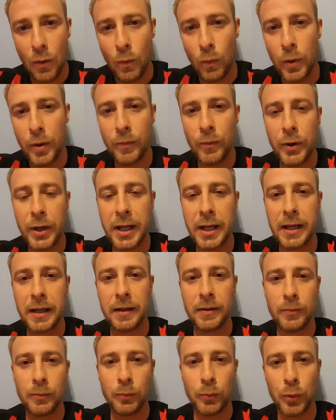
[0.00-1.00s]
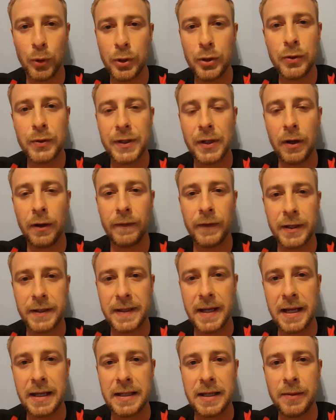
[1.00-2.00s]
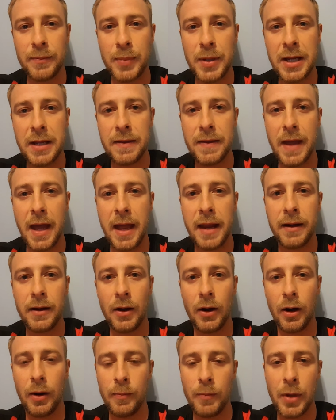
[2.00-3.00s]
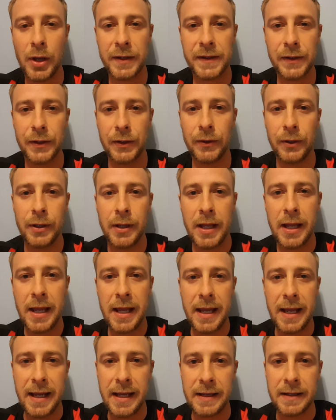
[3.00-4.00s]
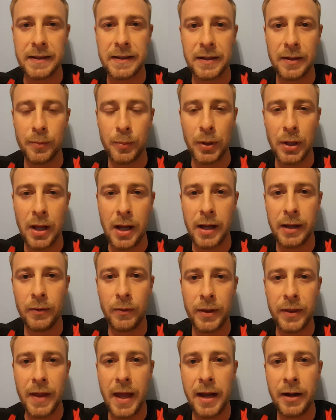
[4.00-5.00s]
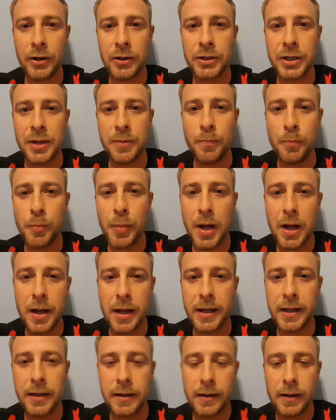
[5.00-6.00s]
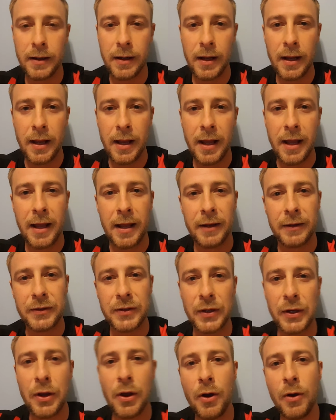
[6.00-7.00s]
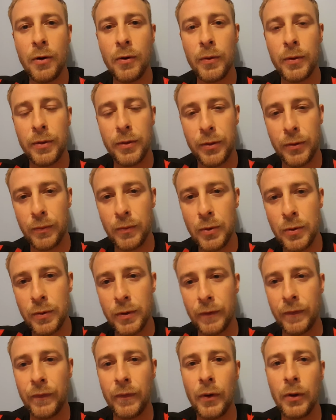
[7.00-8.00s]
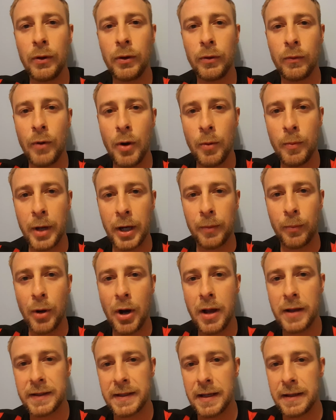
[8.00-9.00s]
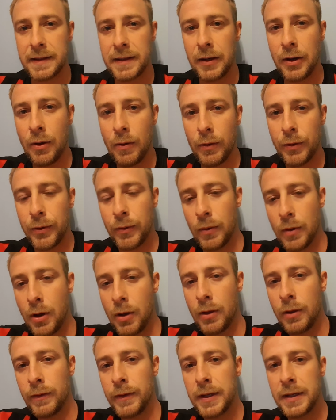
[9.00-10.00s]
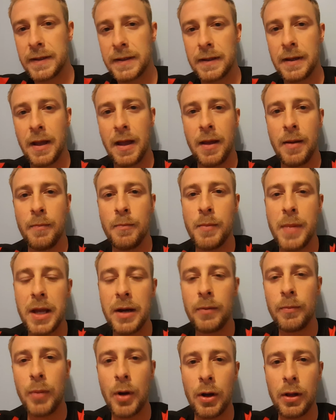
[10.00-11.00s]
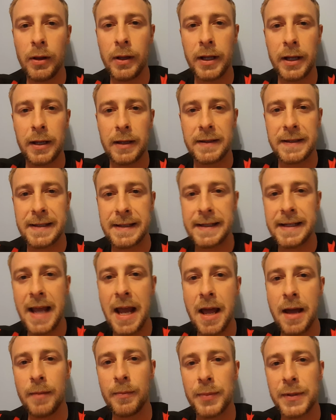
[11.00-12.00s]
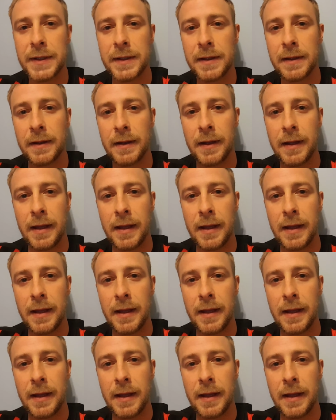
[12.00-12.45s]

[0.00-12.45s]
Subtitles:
when we produce all of this ATP, then our muscle is supplied with energy. But to go through the full aerobic process, to go through all these metabolic steps,